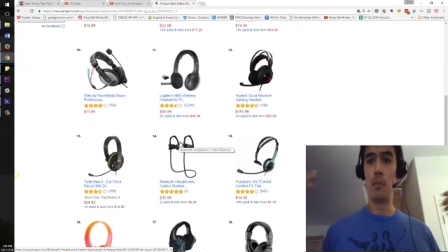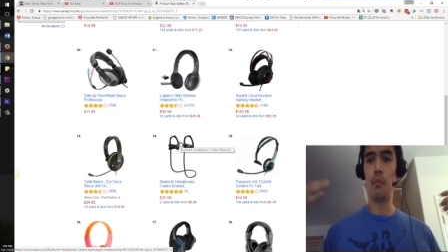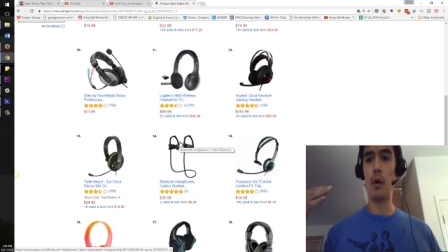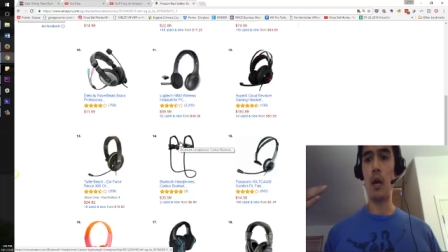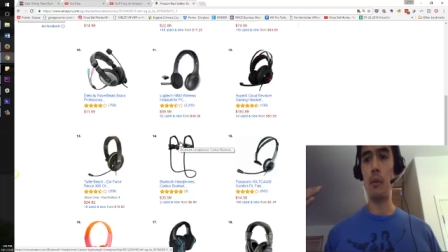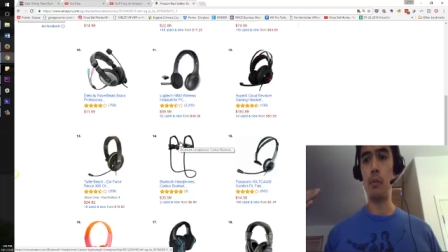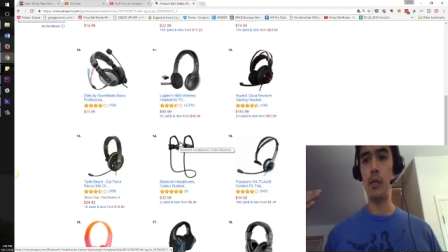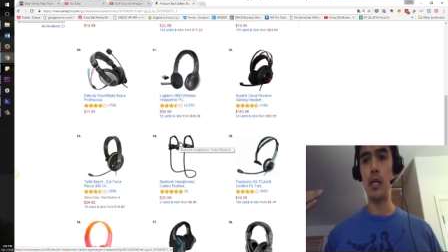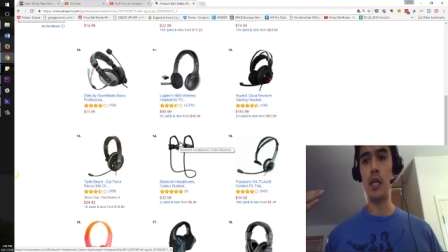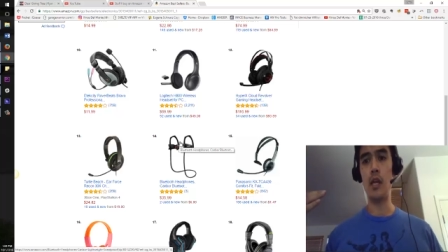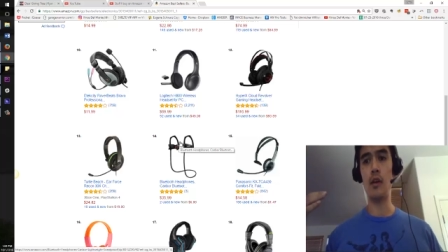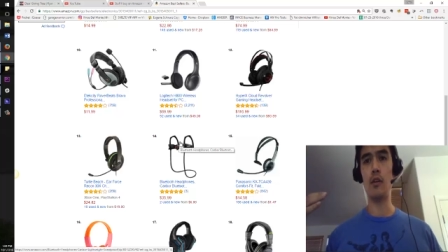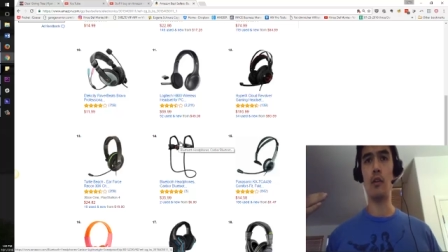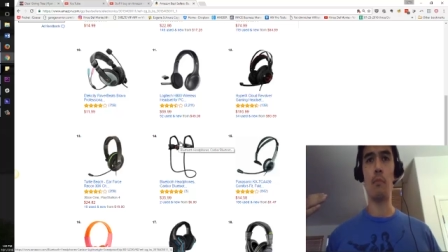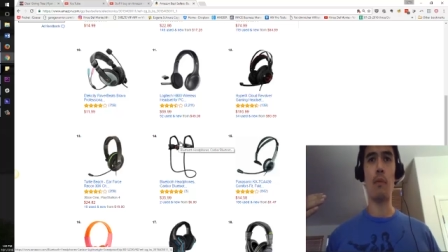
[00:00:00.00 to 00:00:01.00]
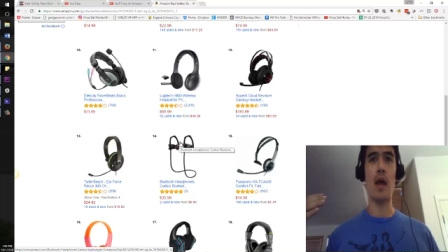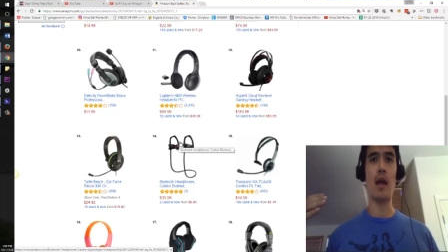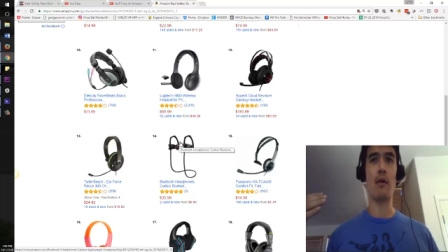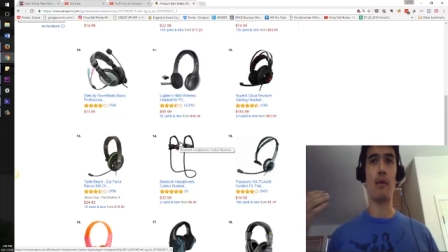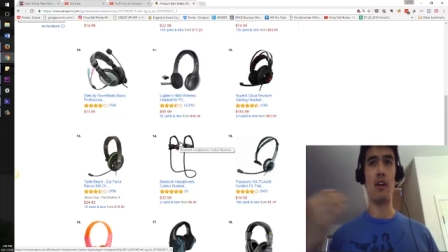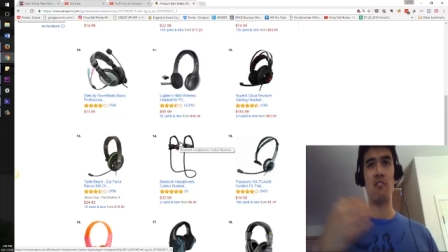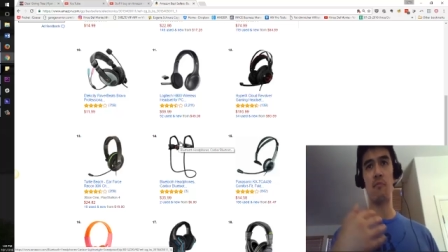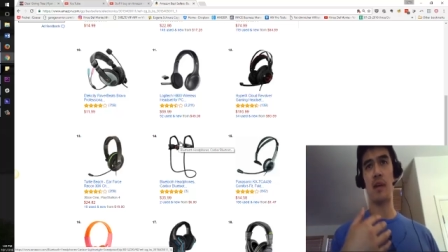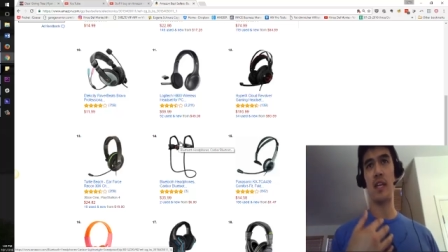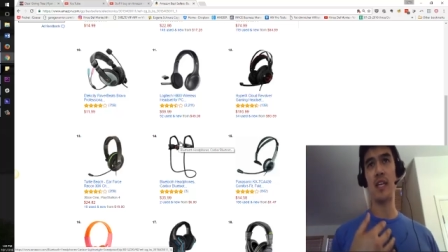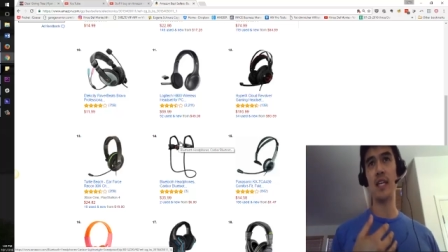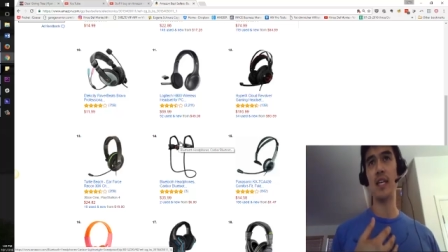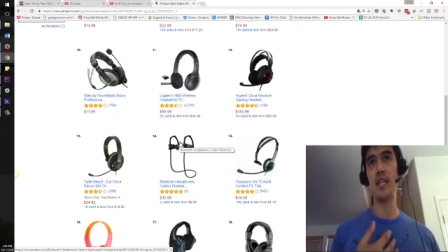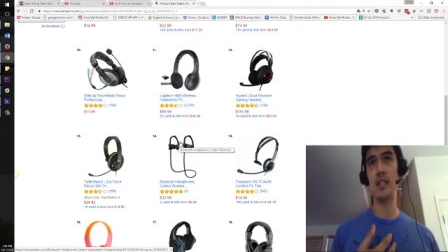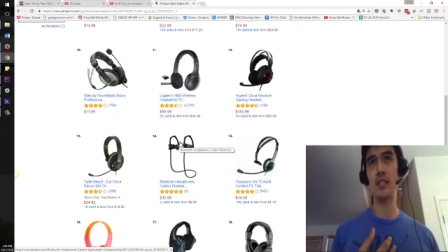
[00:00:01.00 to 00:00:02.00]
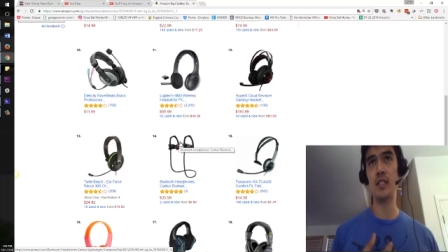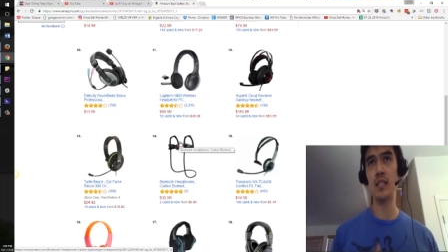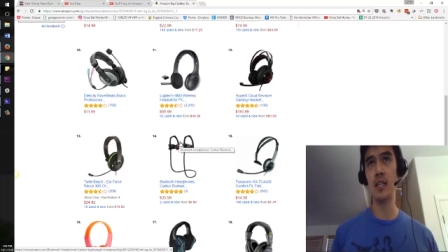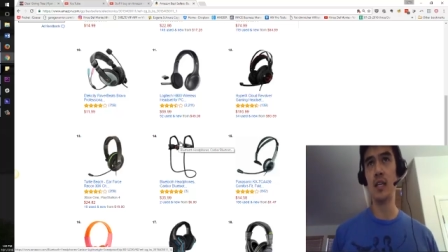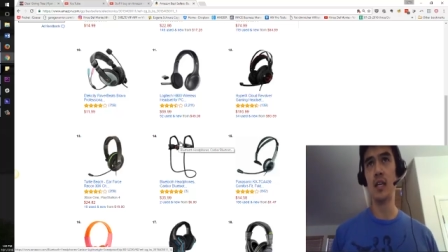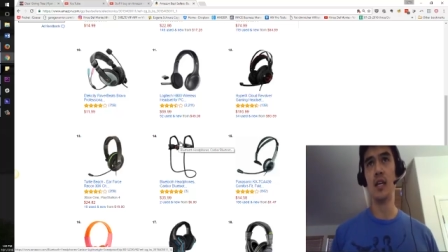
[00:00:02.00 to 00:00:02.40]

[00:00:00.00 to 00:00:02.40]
probably hear the background of my kids,